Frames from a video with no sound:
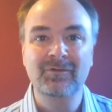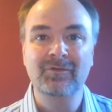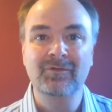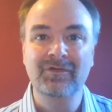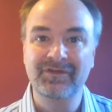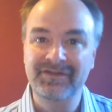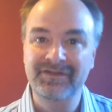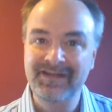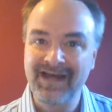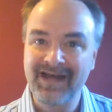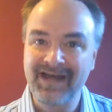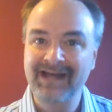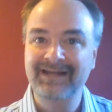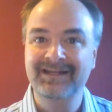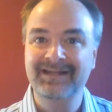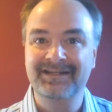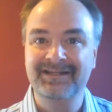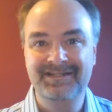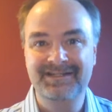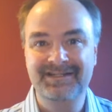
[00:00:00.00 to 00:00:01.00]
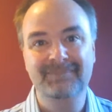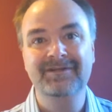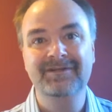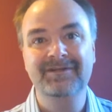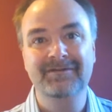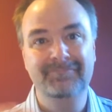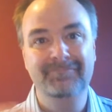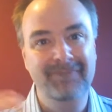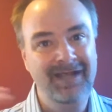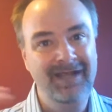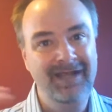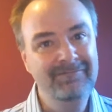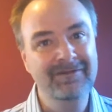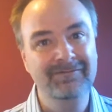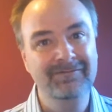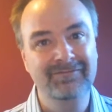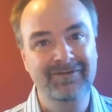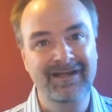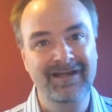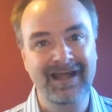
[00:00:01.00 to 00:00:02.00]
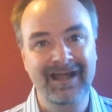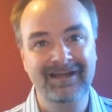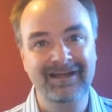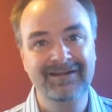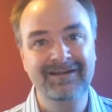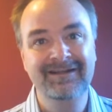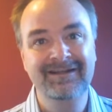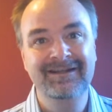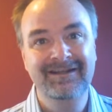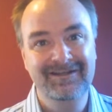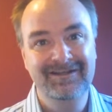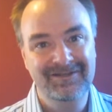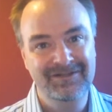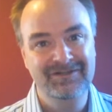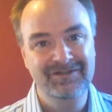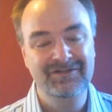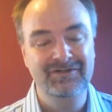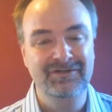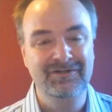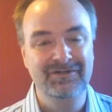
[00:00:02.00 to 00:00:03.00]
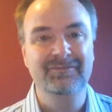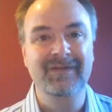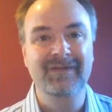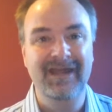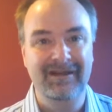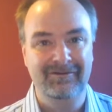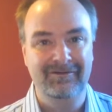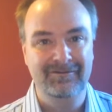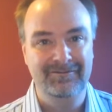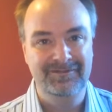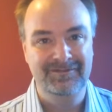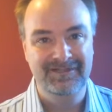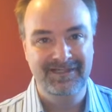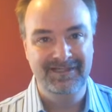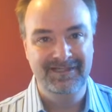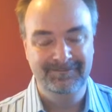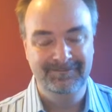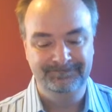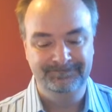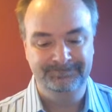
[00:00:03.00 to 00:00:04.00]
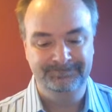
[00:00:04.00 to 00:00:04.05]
will not accept a payment plan to do your bankruptcy.